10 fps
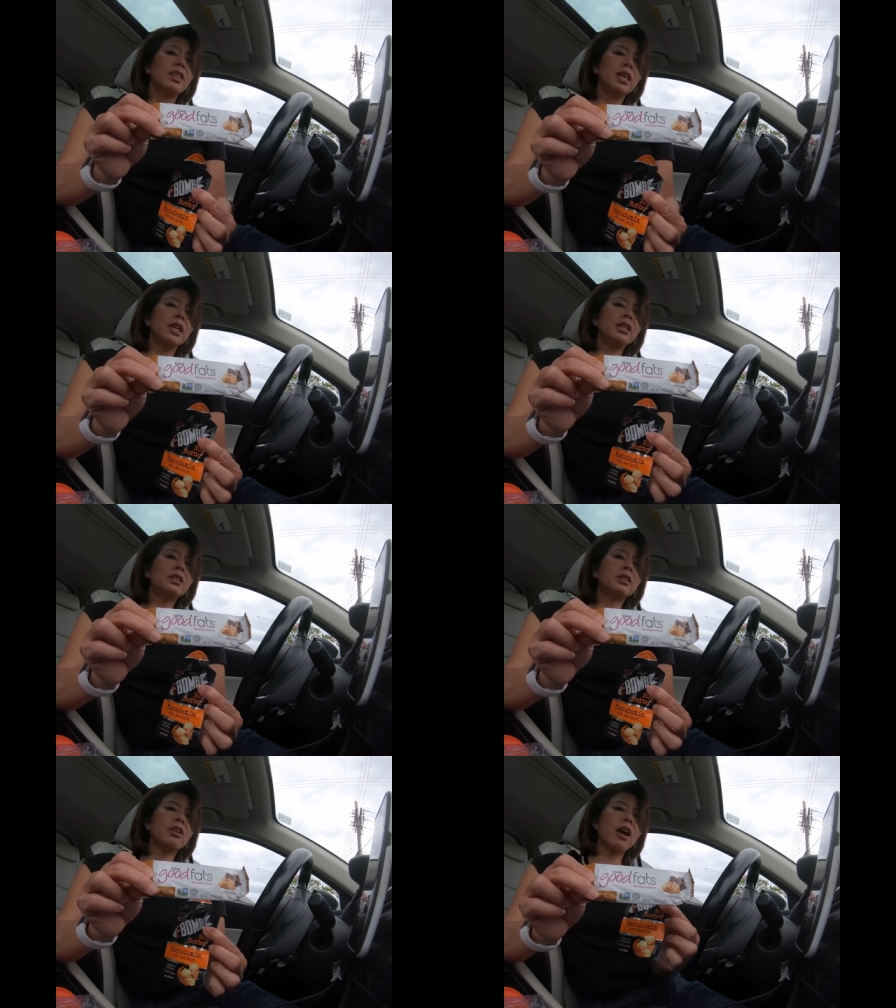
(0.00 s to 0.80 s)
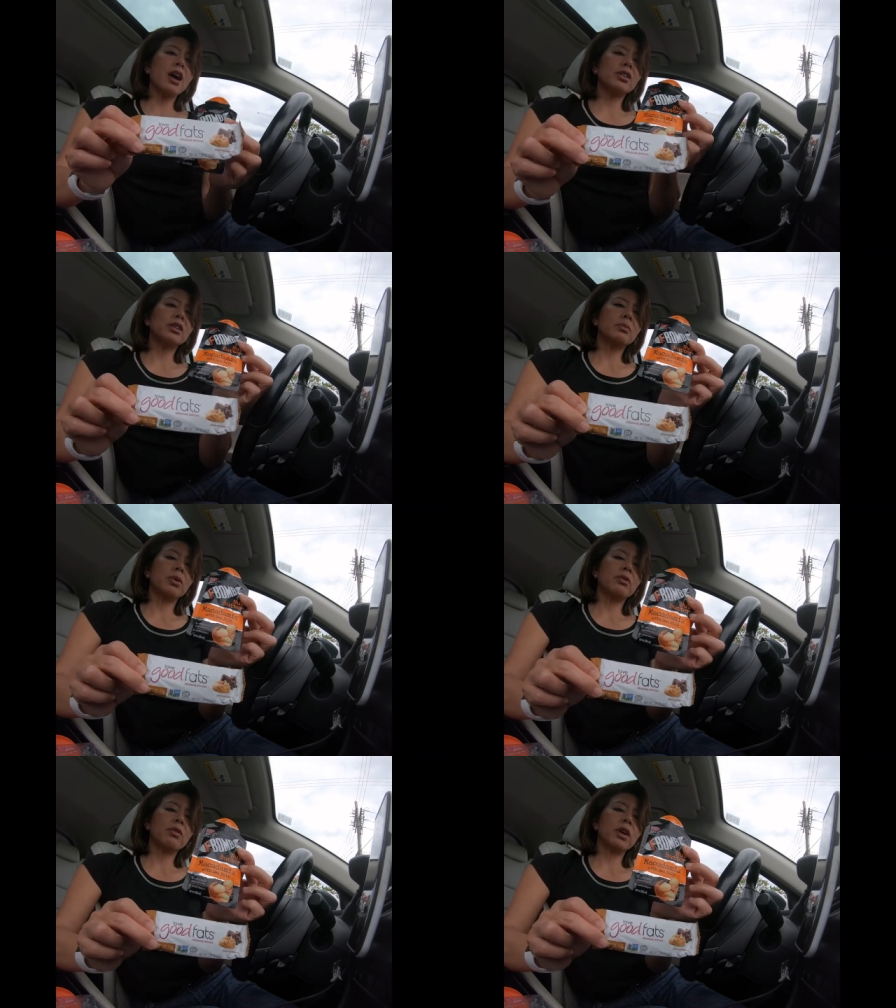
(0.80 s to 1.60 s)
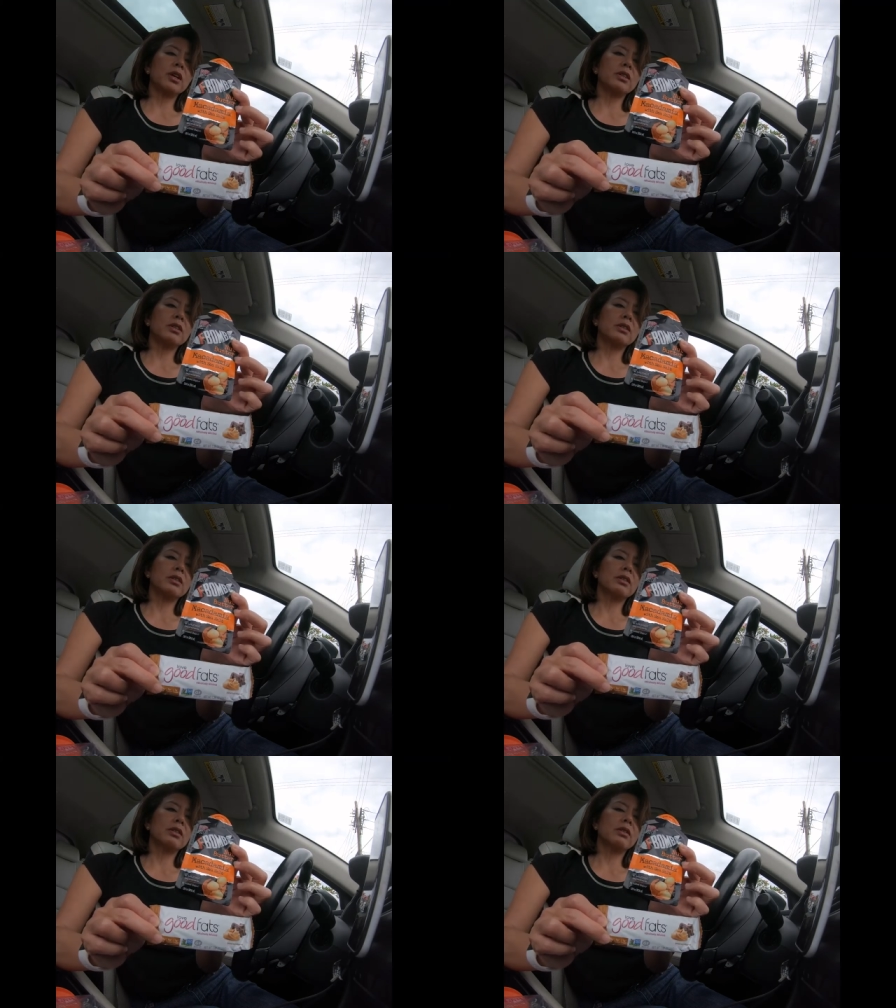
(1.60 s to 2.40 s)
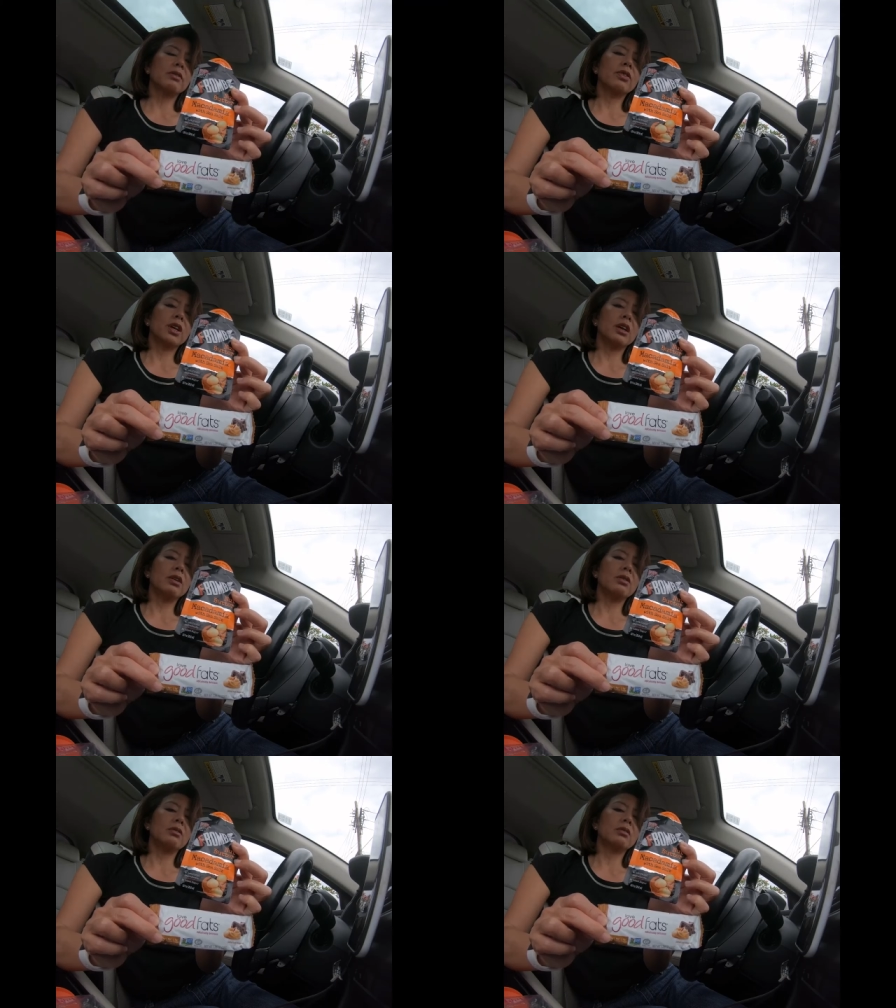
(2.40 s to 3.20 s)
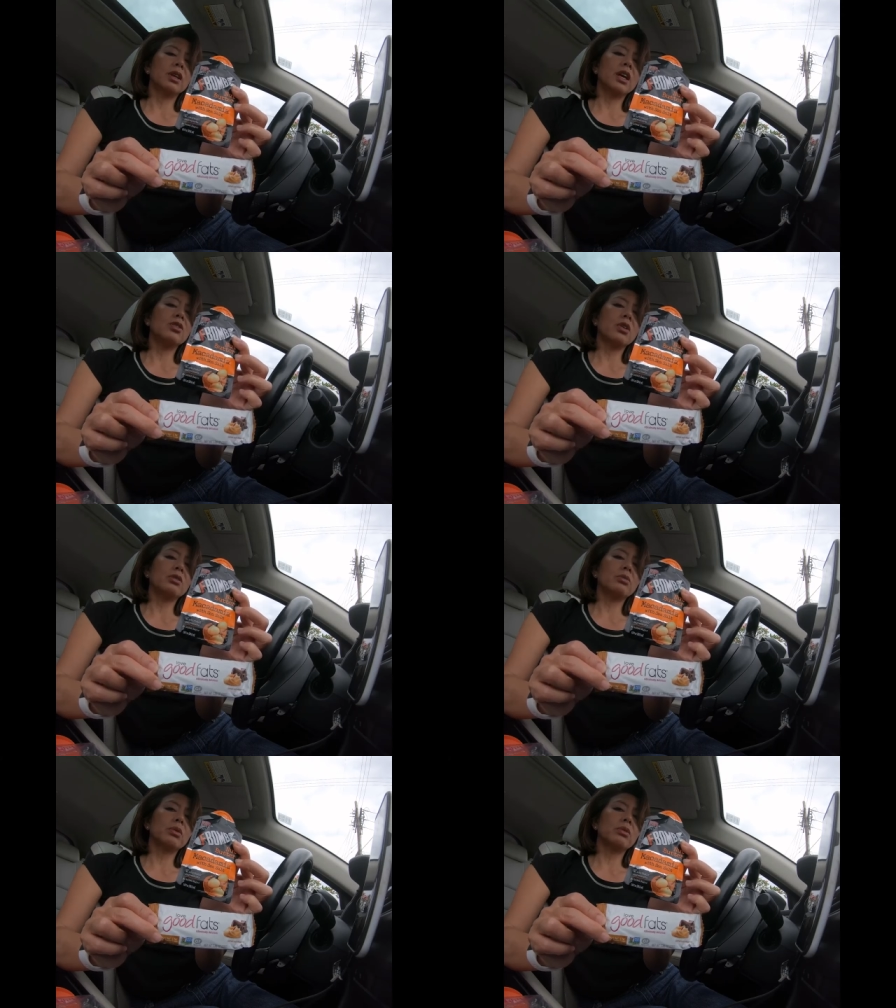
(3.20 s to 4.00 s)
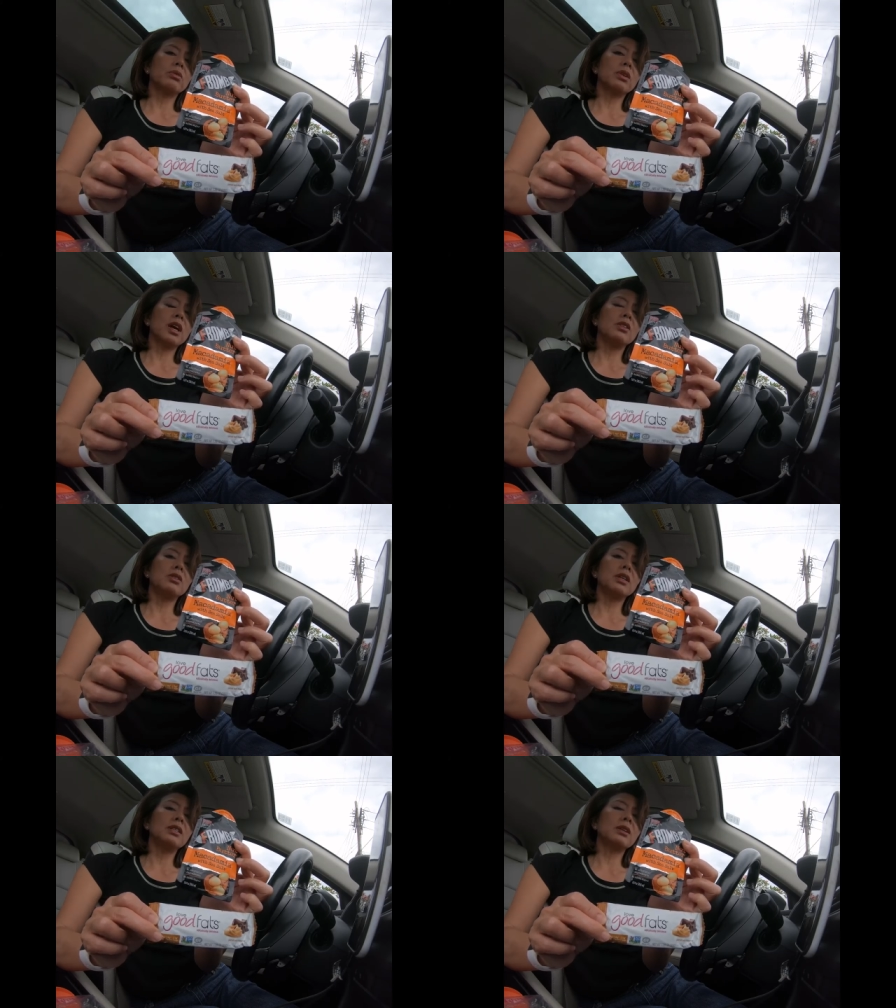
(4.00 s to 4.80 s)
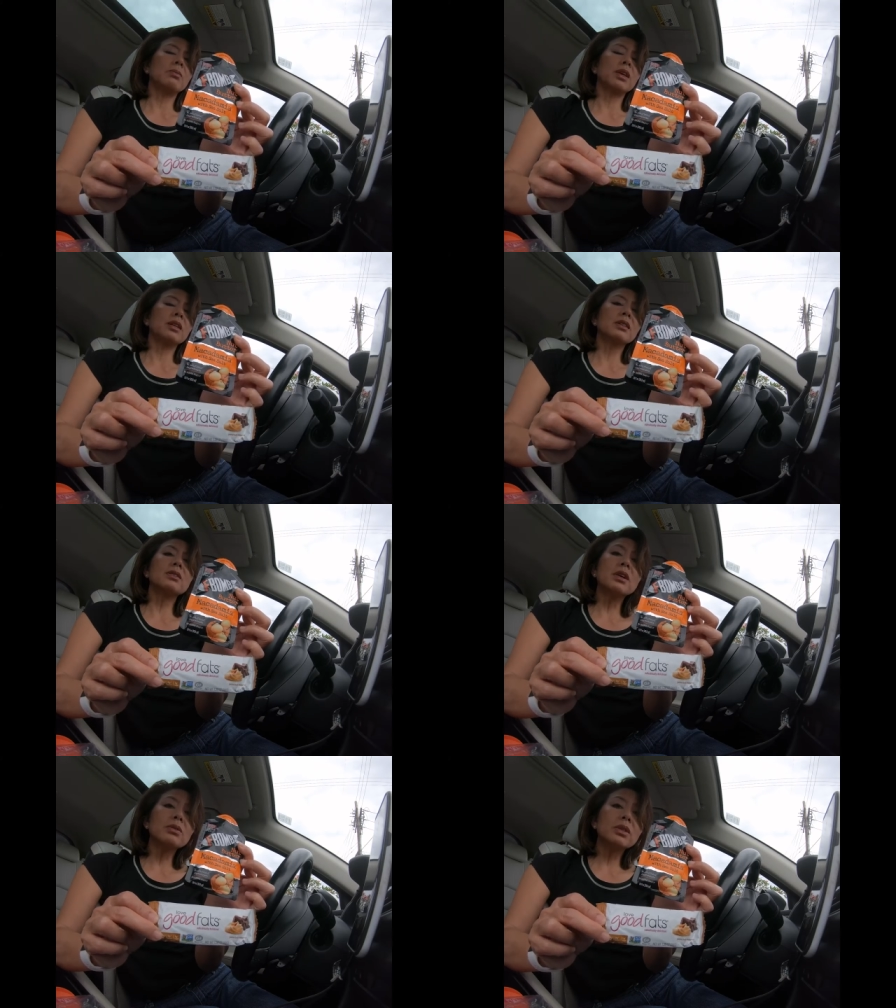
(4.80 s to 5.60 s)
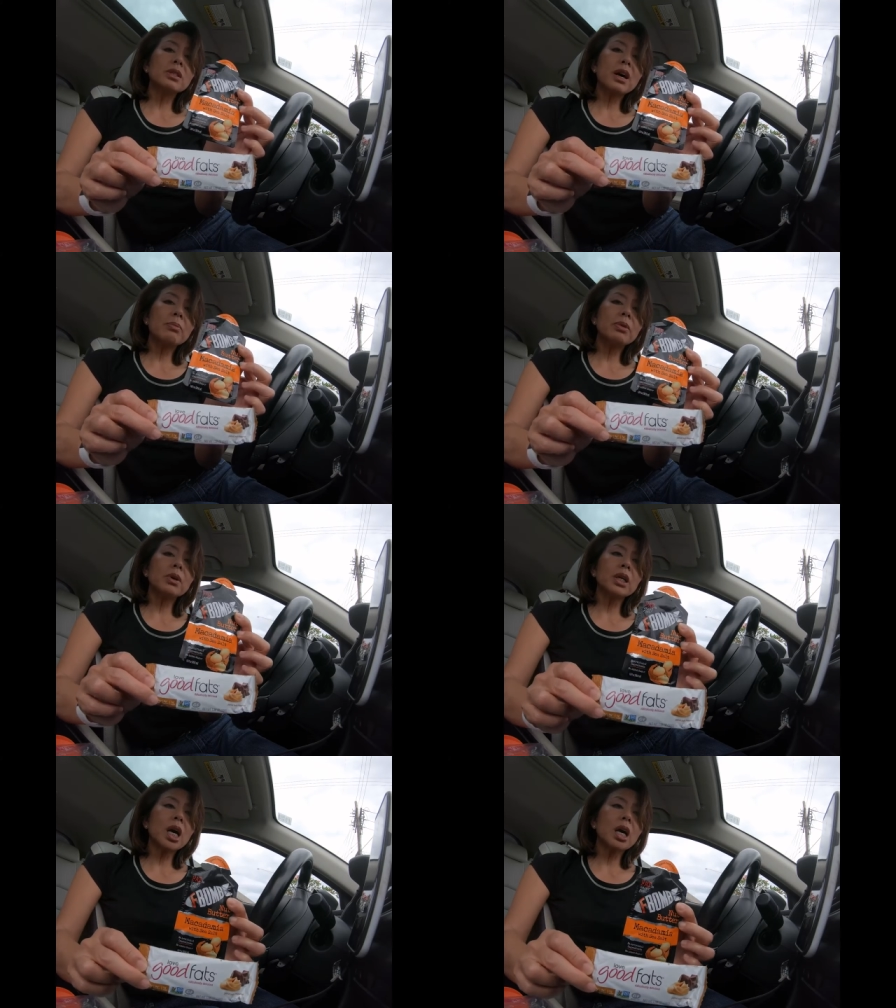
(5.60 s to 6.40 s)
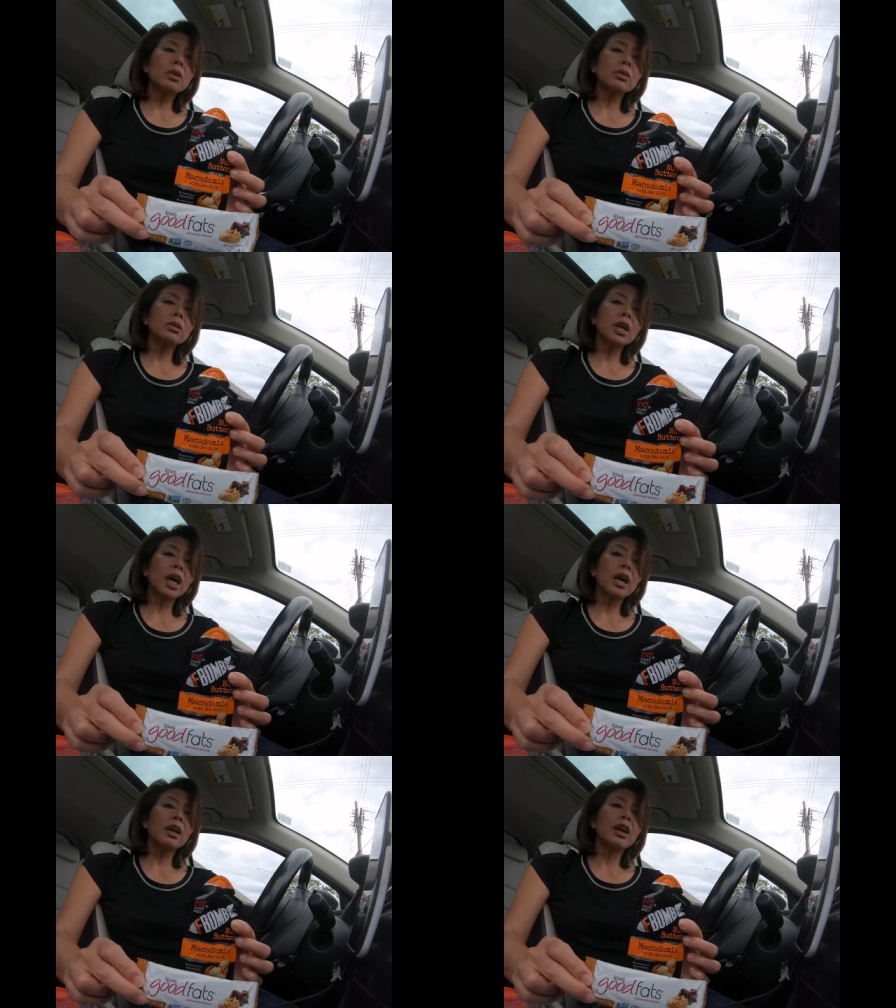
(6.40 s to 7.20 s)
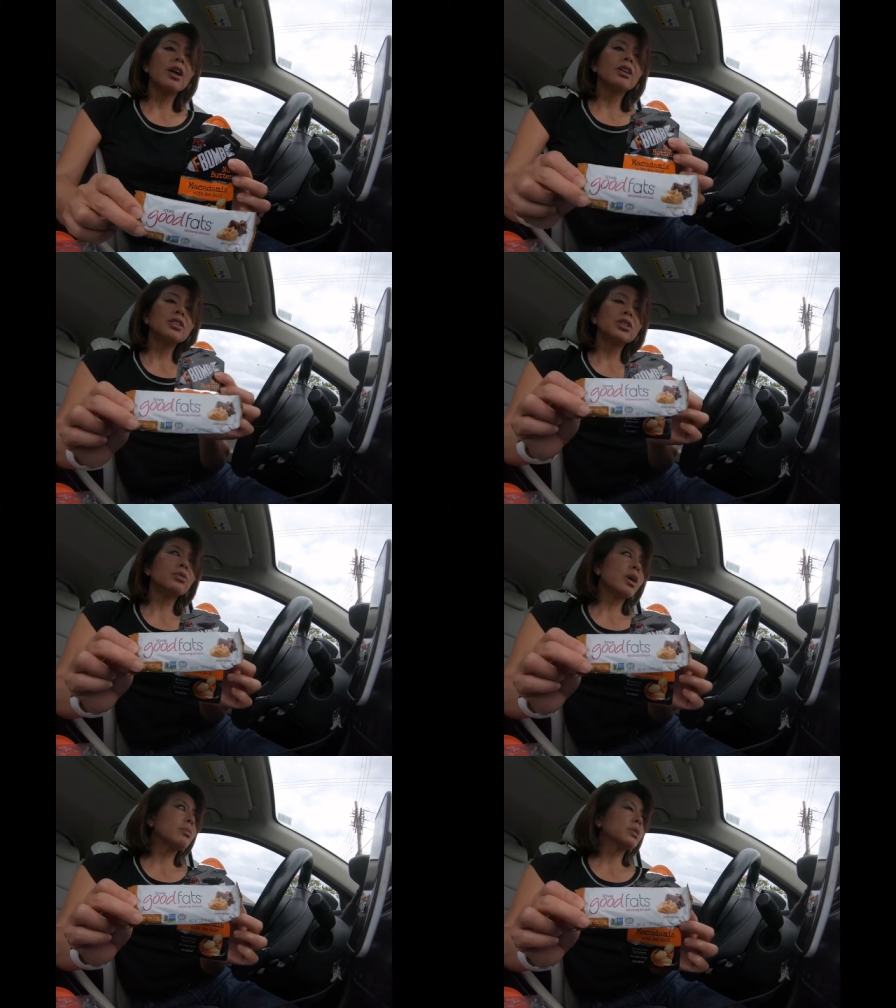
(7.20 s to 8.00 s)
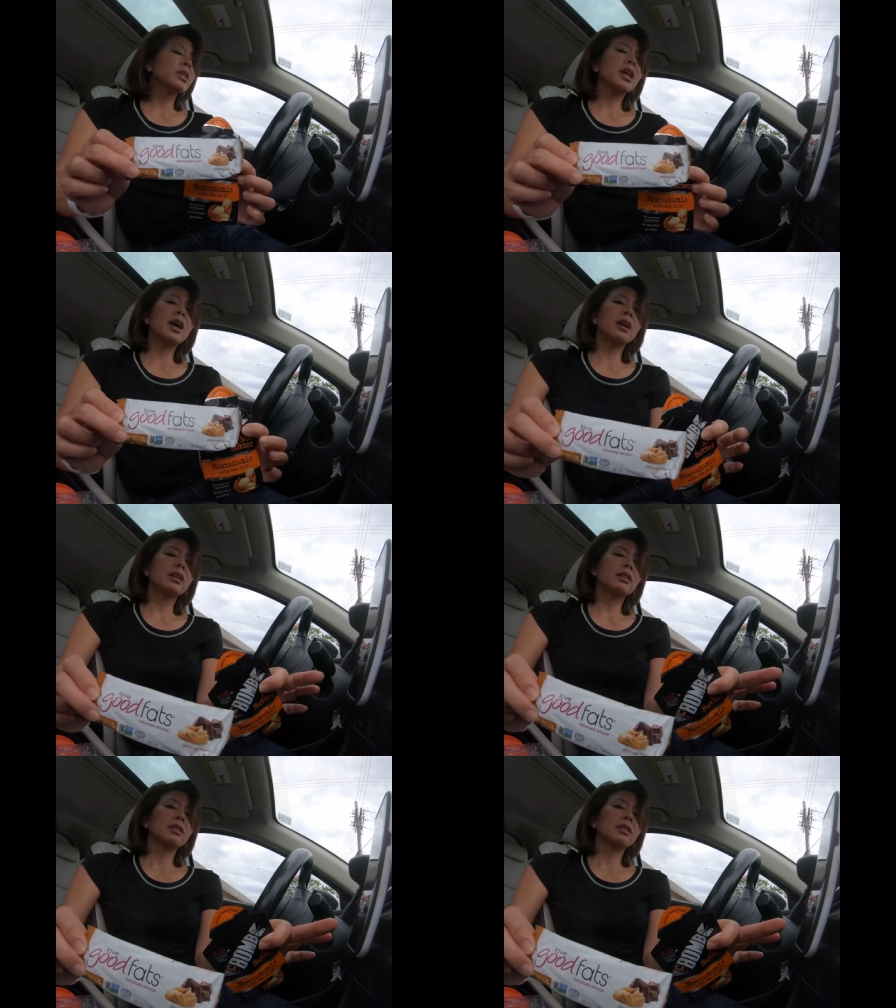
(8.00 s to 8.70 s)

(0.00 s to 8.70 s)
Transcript: These are actually perfect for keto and you're on the road and you need something. So don't stop at McDonald's, okay? Just grab a snack.